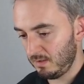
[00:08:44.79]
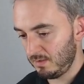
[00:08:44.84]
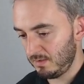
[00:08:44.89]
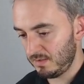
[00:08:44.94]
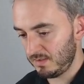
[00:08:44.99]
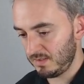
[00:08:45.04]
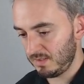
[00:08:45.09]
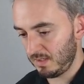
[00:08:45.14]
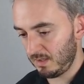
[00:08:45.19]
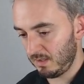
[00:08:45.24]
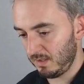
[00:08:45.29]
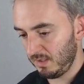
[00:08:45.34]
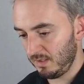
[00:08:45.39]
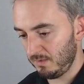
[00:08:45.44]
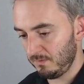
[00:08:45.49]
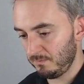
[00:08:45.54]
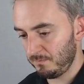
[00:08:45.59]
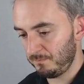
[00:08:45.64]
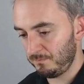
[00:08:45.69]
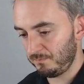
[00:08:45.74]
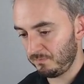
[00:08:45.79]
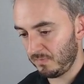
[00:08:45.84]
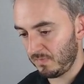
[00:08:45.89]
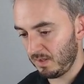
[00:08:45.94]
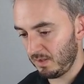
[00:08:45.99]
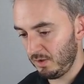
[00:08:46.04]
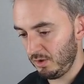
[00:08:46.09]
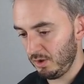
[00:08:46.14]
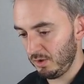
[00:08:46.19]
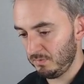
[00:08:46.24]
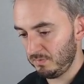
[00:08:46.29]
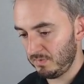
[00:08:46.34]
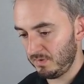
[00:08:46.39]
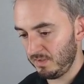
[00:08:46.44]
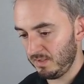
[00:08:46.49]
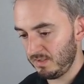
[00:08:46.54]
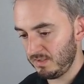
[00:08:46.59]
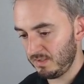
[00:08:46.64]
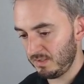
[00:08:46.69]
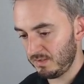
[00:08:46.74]
sine cubed
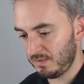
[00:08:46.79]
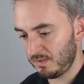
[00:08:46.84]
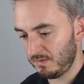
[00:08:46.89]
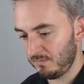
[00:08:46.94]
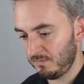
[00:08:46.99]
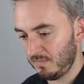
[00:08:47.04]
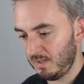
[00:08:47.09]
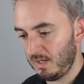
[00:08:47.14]
thetas.